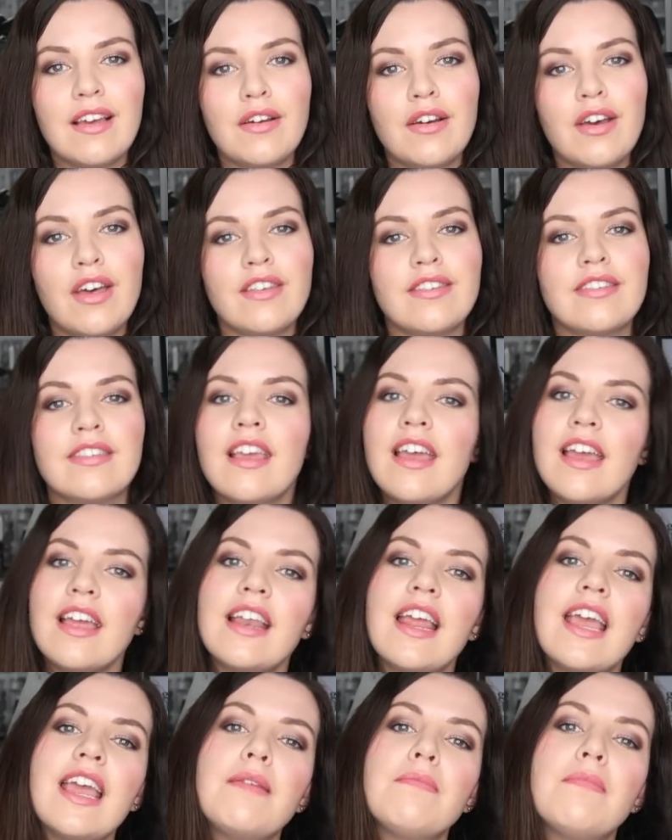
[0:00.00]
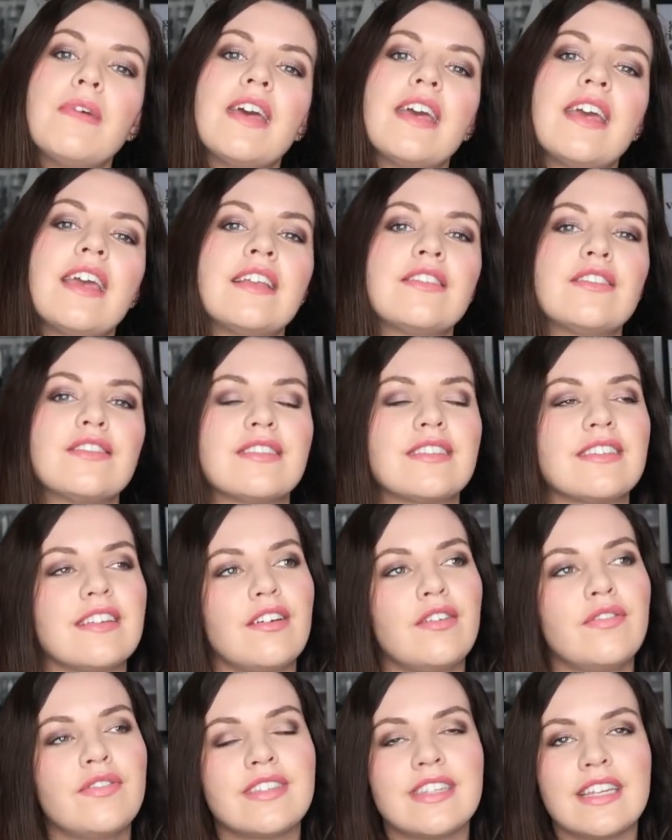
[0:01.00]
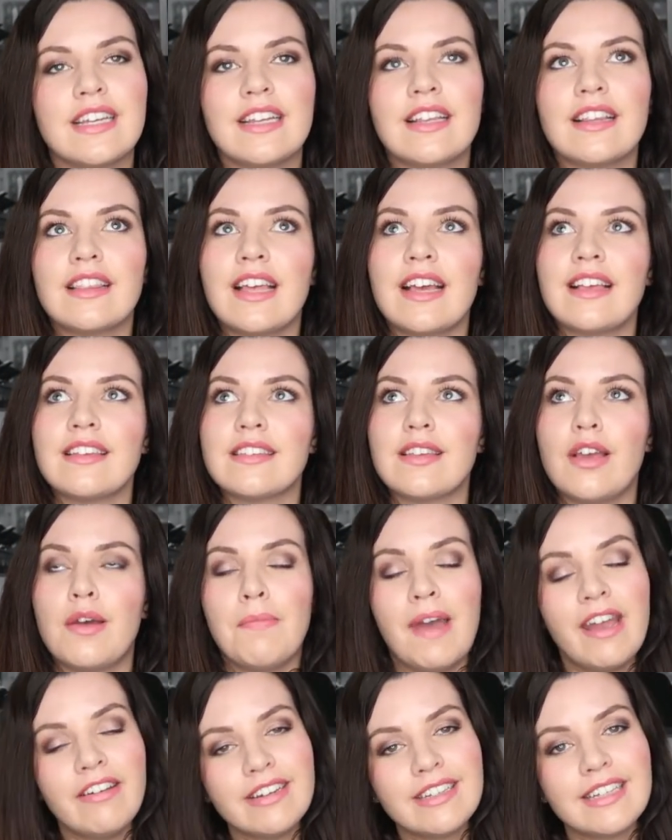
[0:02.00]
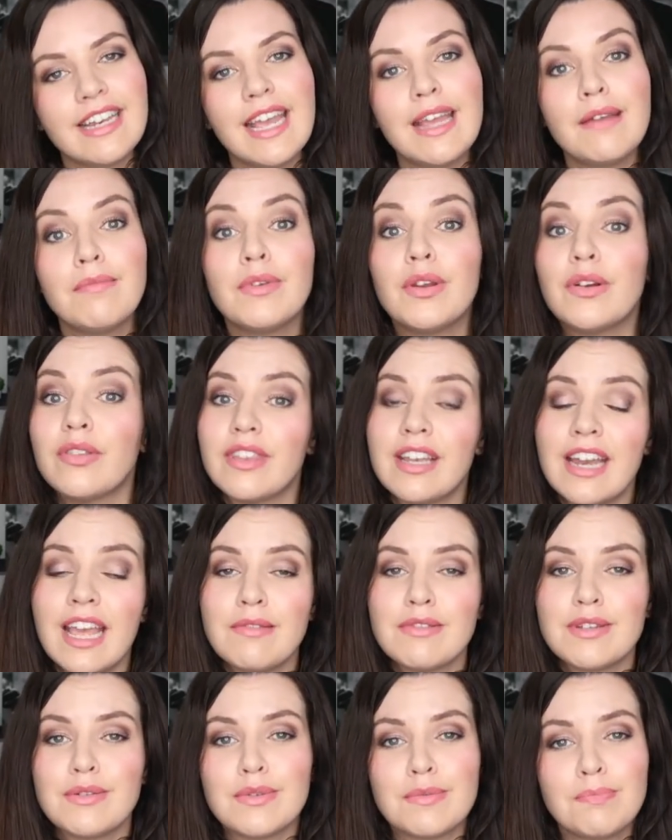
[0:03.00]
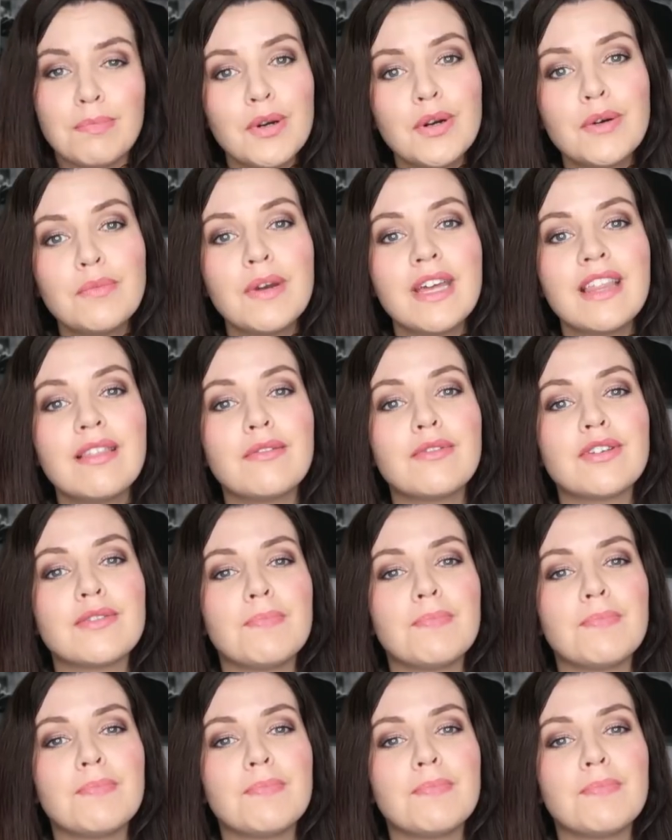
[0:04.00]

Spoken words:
her surname, it just, obviously that's her married name, not the name she was born with,